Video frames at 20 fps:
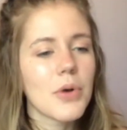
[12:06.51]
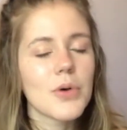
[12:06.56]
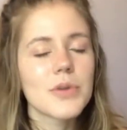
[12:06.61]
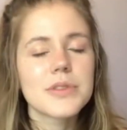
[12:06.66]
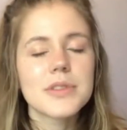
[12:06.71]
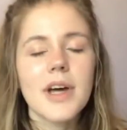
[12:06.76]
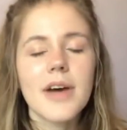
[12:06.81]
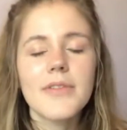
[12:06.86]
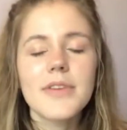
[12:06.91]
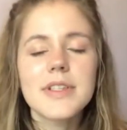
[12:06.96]

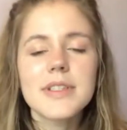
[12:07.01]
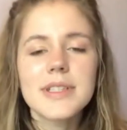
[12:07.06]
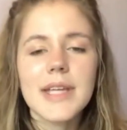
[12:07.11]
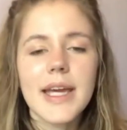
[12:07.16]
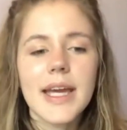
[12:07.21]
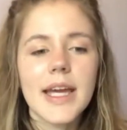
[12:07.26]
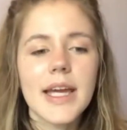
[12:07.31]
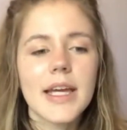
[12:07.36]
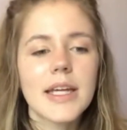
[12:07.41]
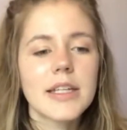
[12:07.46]
post
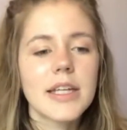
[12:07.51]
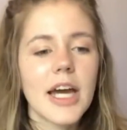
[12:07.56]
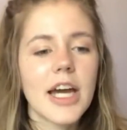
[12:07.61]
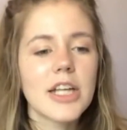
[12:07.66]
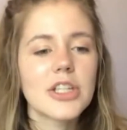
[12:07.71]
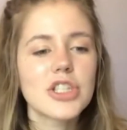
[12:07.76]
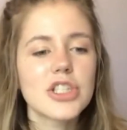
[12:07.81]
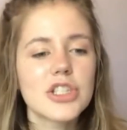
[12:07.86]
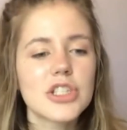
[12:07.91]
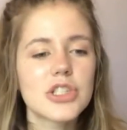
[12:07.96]
office and
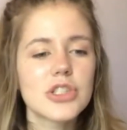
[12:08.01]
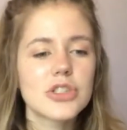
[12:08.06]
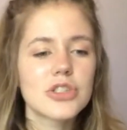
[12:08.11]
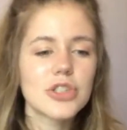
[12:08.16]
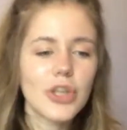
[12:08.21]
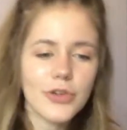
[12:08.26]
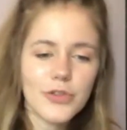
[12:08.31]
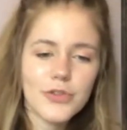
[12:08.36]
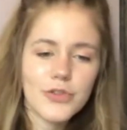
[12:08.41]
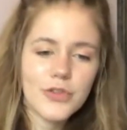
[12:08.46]
I just
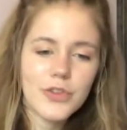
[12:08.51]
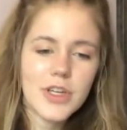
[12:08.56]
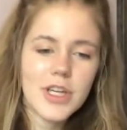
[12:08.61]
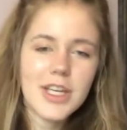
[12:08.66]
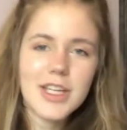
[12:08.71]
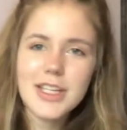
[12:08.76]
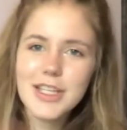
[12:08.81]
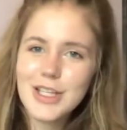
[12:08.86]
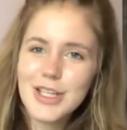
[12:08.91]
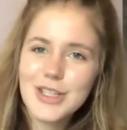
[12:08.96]
stuff
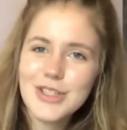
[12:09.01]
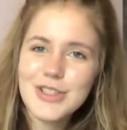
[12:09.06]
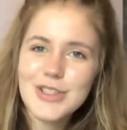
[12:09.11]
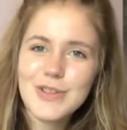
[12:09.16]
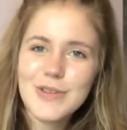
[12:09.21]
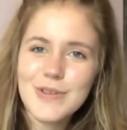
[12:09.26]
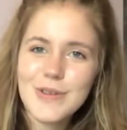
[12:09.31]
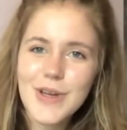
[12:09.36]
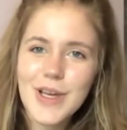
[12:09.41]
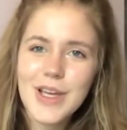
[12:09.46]
it
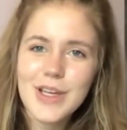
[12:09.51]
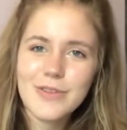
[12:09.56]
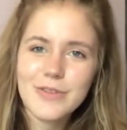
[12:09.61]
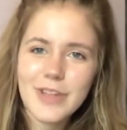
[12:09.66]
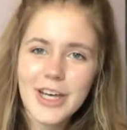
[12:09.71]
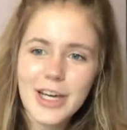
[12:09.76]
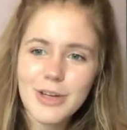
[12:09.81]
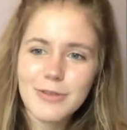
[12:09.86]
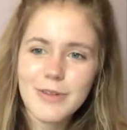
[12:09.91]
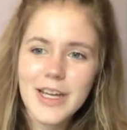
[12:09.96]
into a
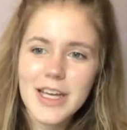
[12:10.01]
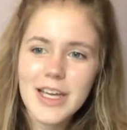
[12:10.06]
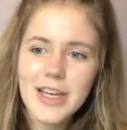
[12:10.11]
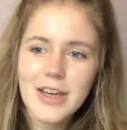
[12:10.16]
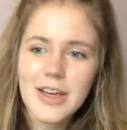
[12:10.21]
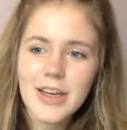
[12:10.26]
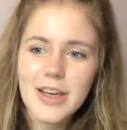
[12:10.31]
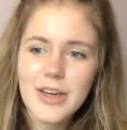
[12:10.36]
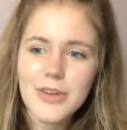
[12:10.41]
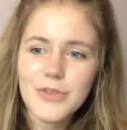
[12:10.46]
flat
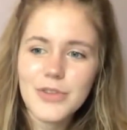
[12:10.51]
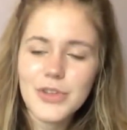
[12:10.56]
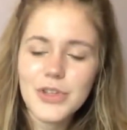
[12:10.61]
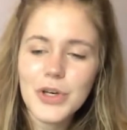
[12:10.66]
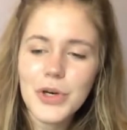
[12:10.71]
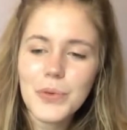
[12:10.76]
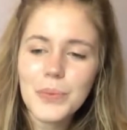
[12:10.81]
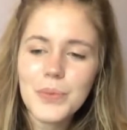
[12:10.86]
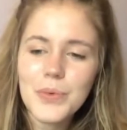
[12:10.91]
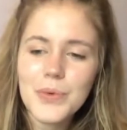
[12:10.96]
rate
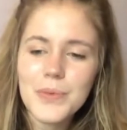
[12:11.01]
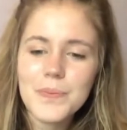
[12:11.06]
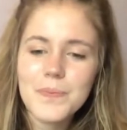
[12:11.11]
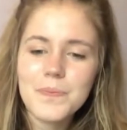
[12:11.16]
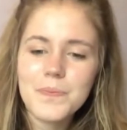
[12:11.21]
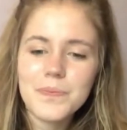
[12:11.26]
envelope